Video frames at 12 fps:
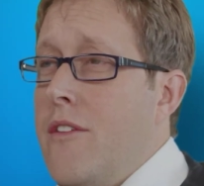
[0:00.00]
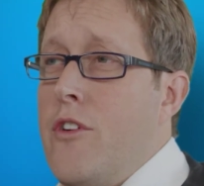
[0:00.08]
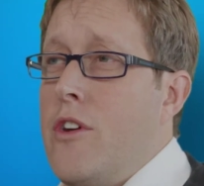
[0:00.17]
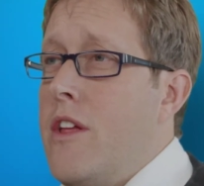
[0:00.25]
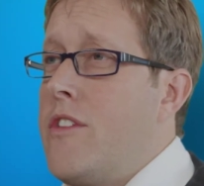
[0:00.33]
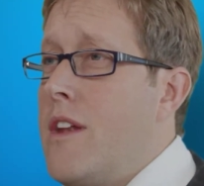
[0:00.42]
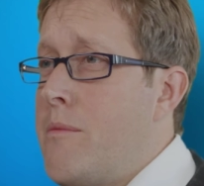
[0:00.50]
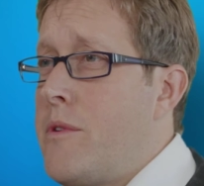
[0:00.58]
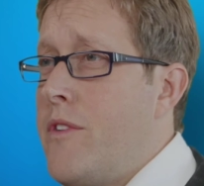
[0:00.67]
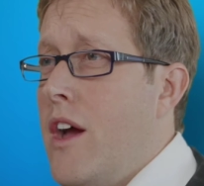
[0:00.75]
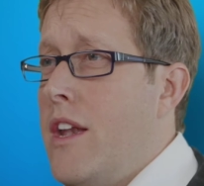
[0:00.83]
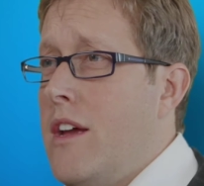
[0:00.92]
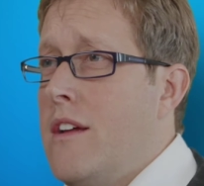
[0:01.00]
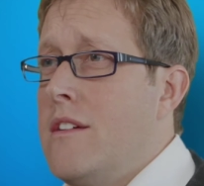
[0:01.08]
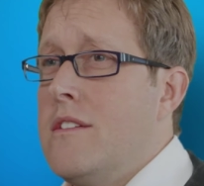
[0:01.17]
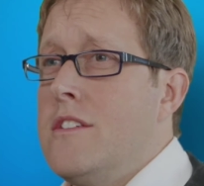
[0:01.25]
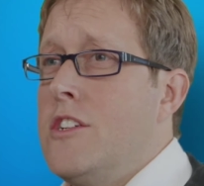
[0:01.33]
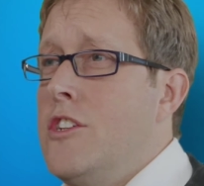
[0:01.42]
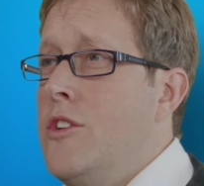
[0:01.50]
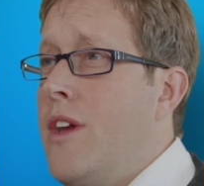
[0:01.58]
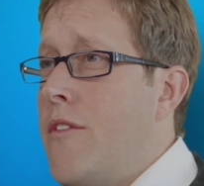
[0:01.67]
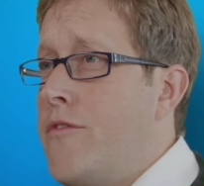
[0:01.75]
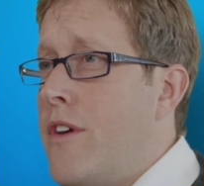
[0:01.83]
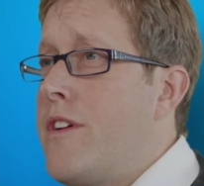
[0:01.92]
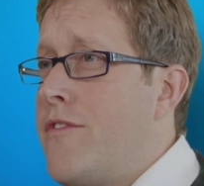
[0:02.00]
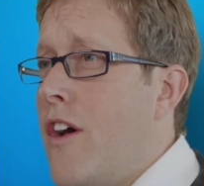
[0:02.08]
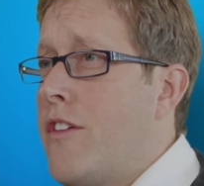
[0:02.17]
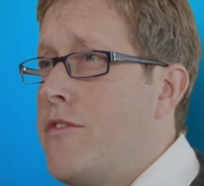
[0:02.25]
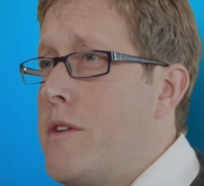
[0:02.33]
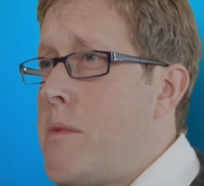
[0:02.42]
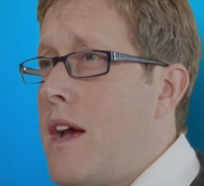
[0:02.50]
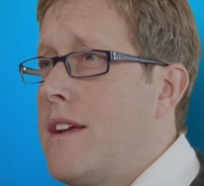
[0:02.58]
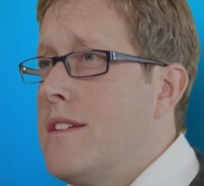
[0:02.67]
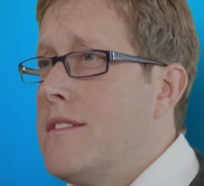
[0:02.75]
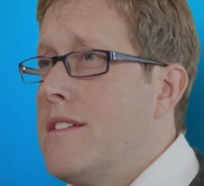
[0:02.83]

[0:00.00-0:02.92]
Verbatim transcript: If you're an internet provider, you get very fast feedback